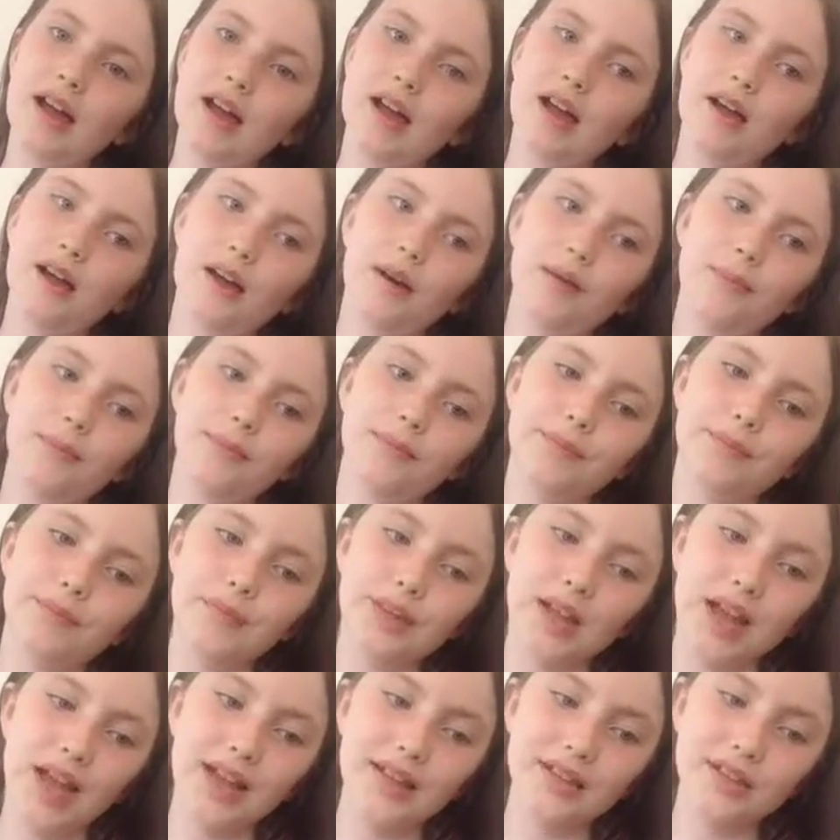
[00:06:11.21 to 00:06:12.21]
um,
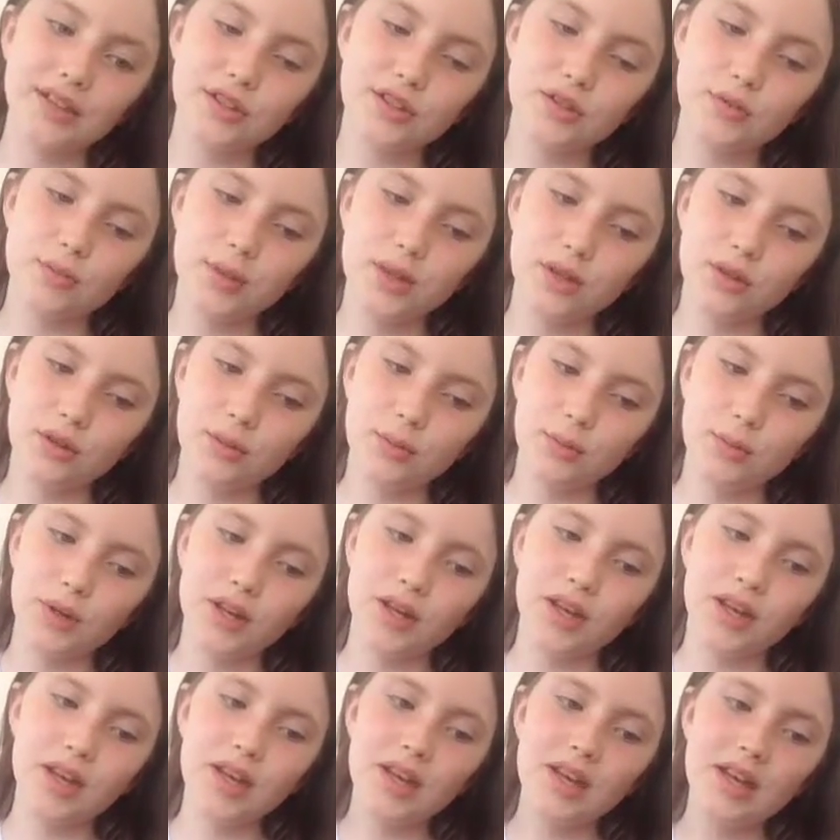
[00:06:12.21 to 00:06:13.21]
and the sweet corn
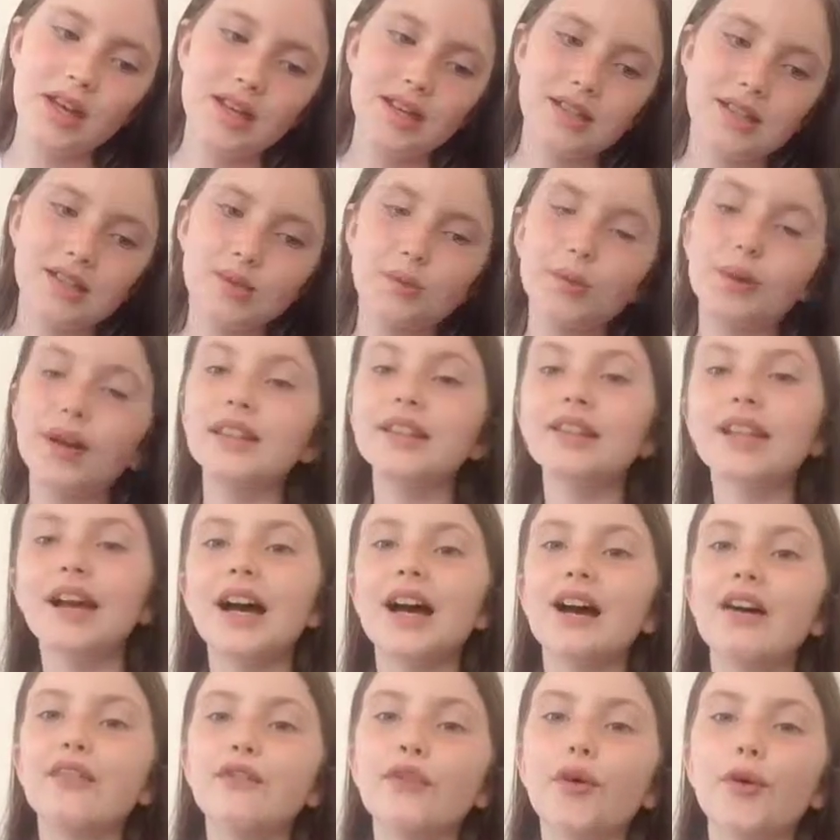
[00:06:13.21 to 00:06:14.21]
one is the one that
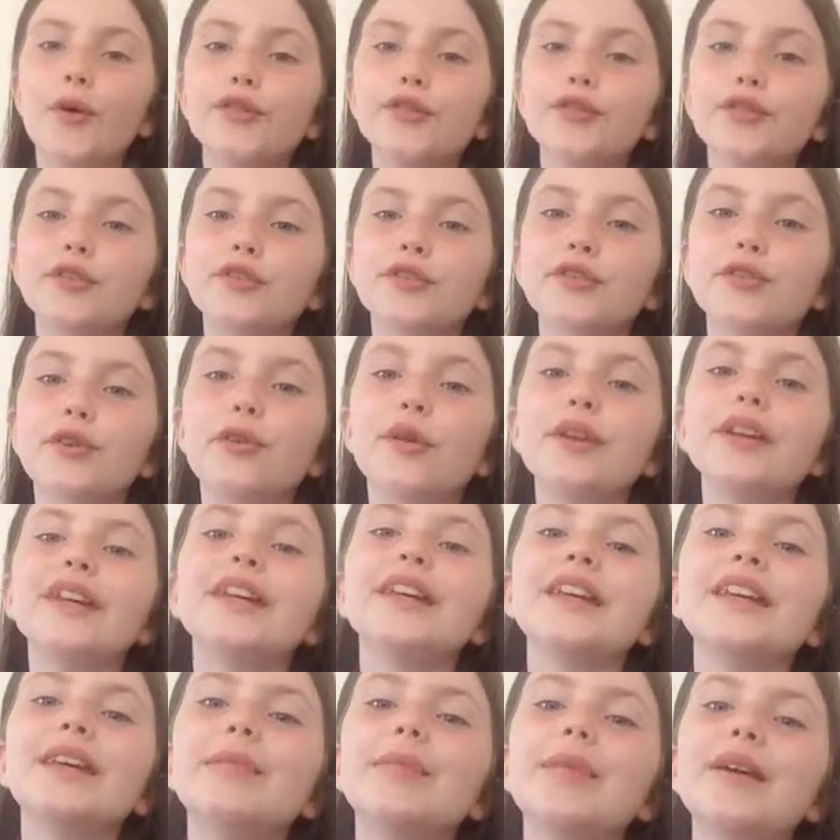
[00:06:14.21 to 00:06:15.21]
I've ordered on
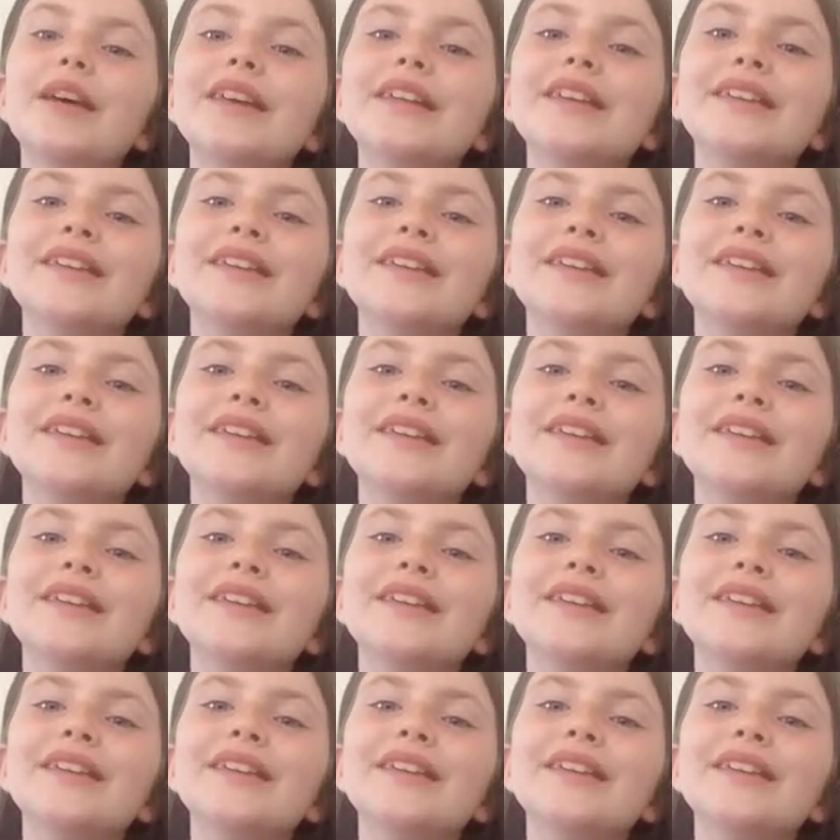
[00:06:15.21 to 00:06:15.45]
eBay.